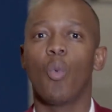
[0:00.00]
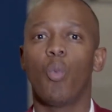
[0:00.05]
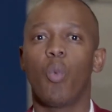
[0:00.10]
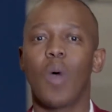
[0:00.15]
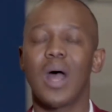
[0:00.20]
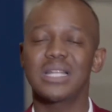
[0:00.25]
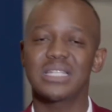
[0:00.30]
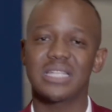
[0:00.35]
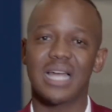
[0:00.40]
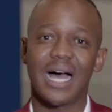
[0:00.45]

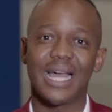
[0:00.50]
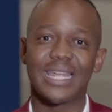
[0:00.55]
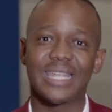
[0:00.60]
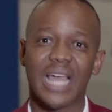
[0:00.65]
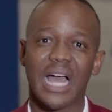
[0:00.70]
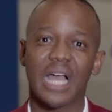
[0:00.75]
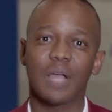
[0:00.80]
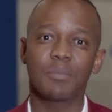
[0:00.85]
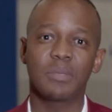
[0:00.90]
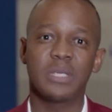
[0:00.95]
what are
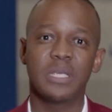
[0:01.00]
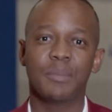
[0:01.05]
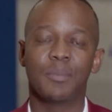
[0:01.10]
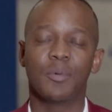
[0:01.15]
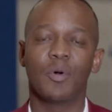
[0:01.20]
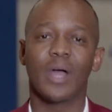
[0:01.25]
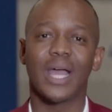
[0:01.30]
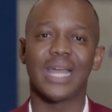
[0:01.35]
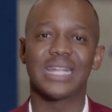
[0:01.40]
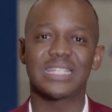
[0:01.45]
young
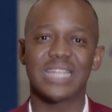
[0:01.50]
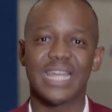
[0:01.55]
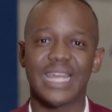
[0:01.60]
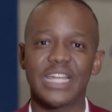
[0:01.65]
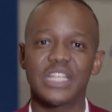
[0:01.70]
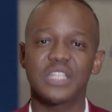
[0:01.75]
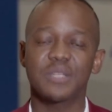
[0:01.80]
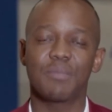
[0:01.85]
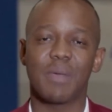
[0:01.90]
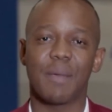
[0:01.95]
people at
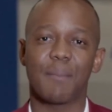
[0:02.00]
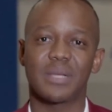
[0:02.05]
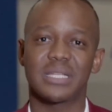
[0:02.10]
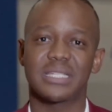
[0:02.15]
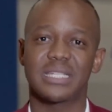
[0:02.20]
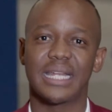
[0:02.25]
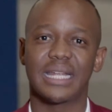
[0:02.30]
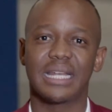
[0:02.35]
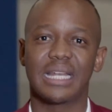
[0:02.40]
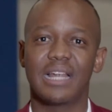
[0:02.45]
each member
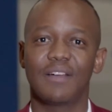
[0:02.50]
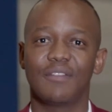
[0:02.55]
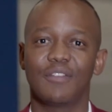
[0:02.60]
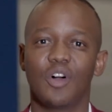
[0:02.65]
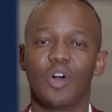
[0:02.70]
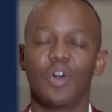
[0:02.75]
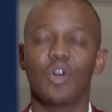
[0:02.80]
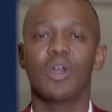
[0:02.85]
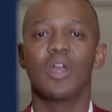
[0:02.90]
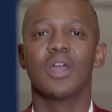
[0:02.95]
state
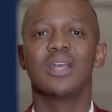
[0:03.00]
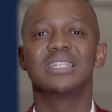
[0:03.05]
level